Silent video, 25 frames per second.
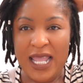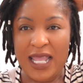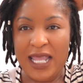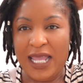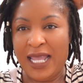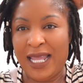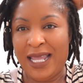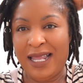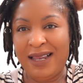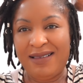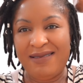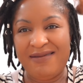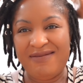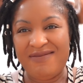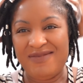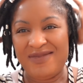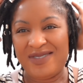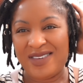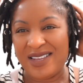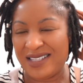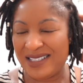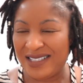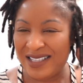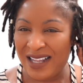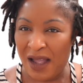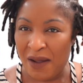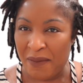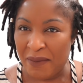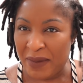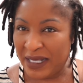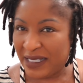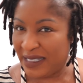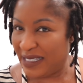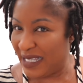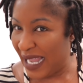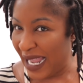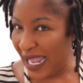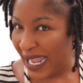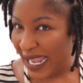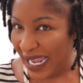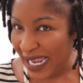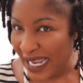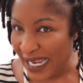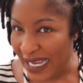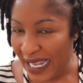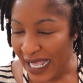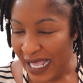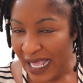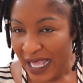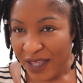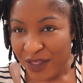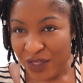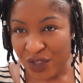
it does not maintain